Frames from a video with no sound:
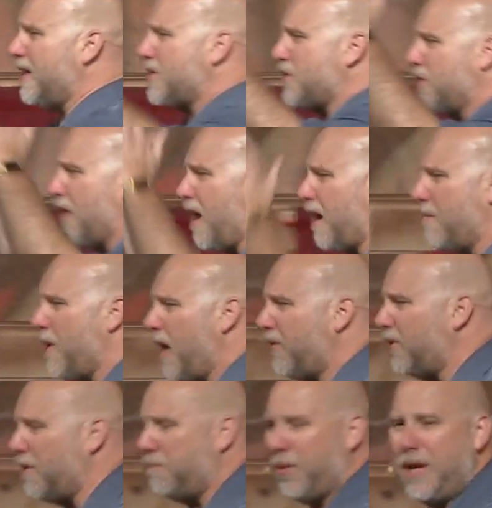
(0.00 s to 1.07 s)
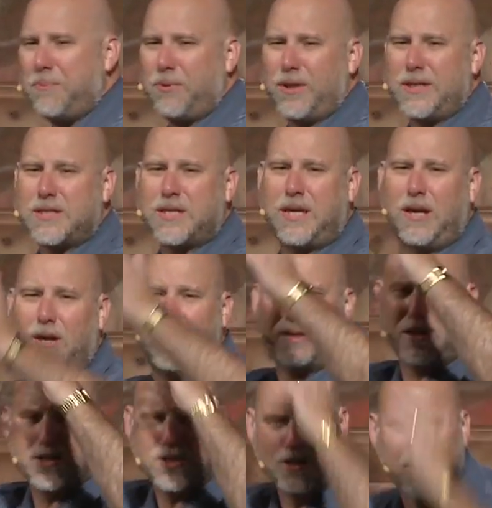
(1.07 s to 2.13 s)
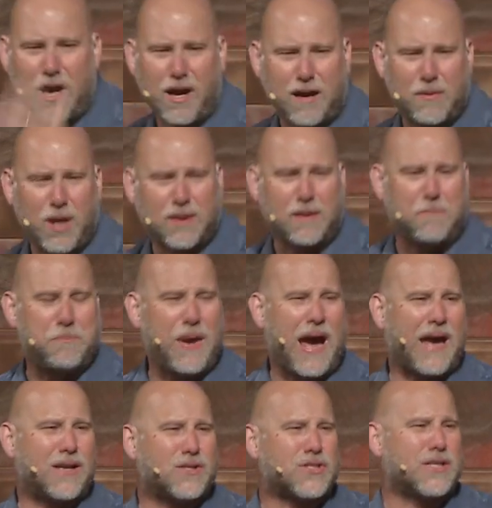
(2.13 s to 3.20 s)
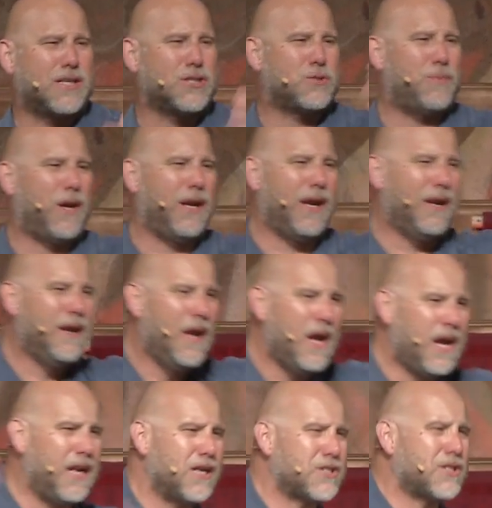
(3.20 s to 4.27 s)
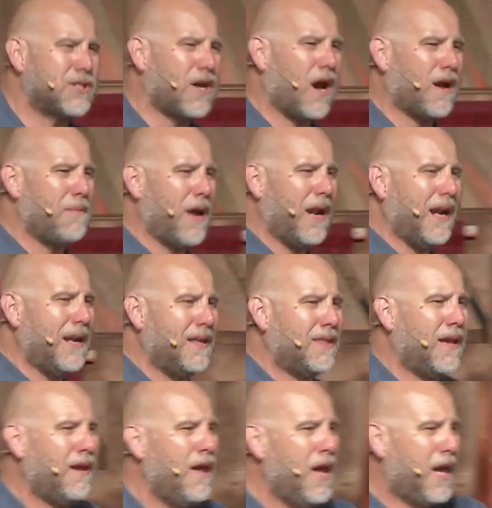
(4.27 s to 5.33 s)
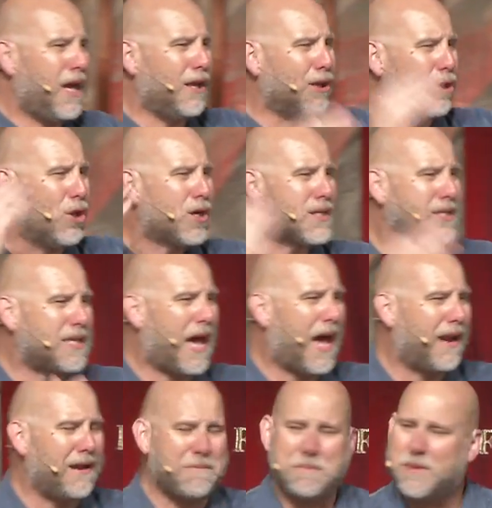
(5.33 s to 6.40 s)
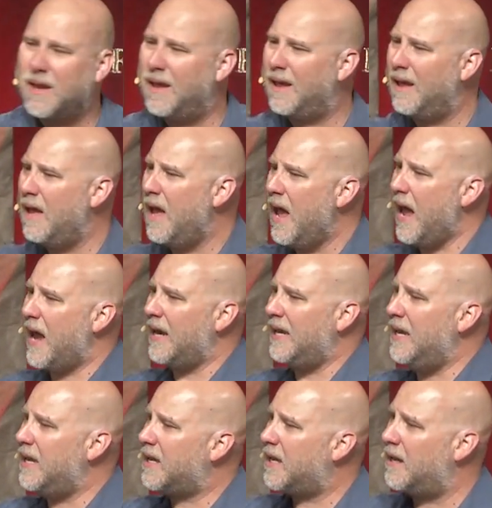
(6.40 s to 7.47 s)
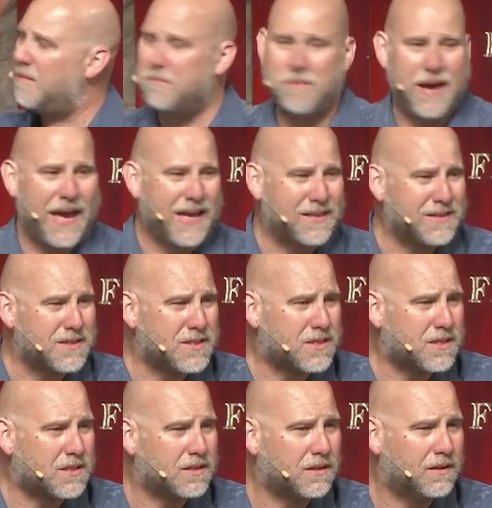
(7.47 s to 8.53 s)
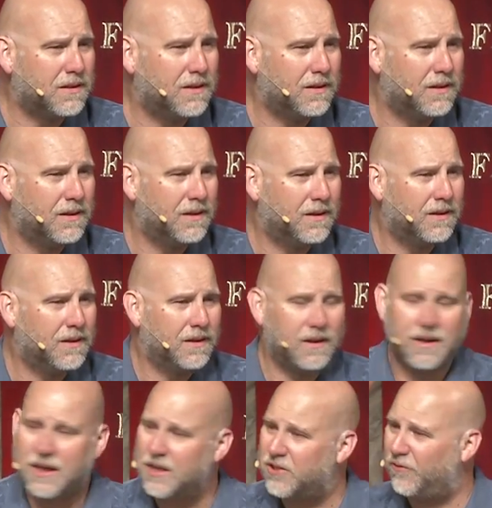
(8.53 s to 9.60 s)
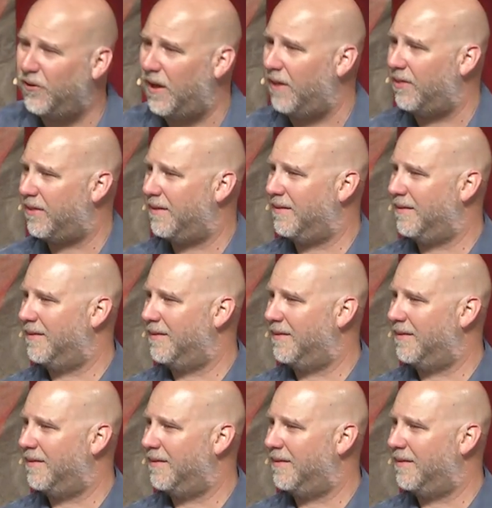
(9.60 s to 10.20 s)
doesn't talk about the people he's killed. He doesn't talk about the battles that he's been in. He doesn't talk about anything. He looks at him and he commends his faith.